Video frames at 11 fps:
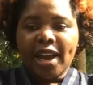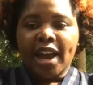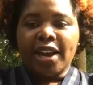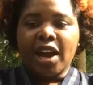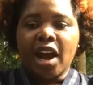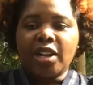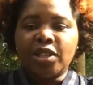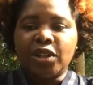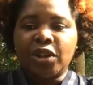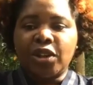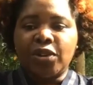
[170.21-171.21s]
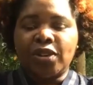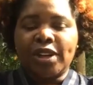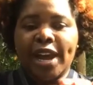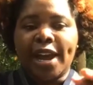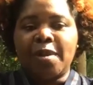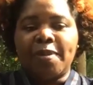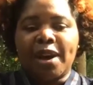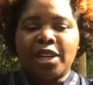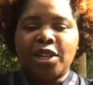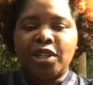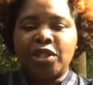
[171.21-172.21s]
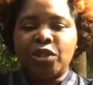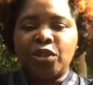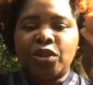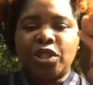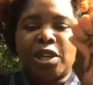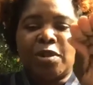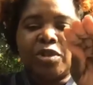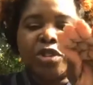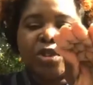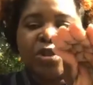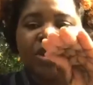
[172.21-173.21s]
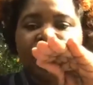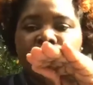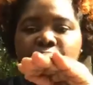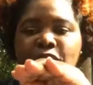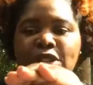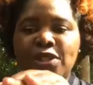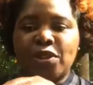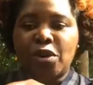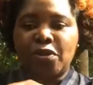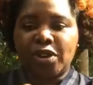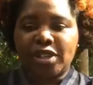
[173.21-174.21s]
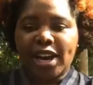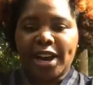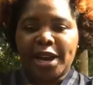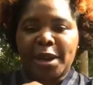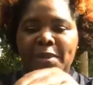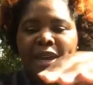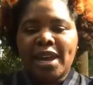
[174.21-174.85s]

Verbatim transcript: And also, the antibodies do seem to decrease over time?